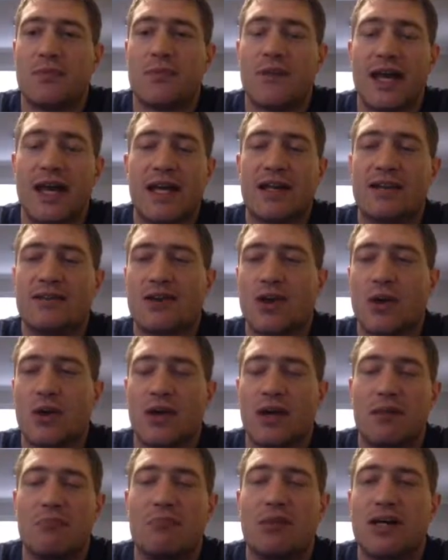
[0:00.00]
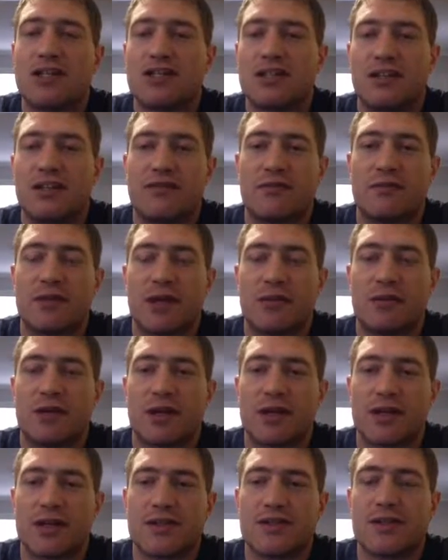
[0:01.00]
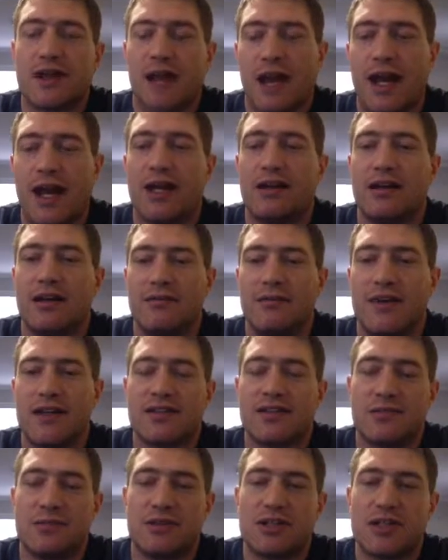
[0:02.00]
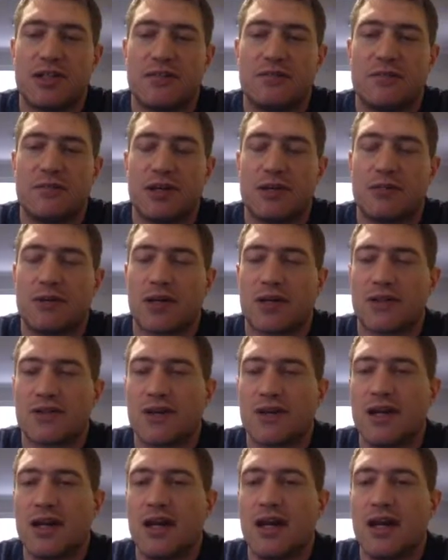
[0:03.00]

They go get a bunch of different money markets and invest in a bunch of different money markets.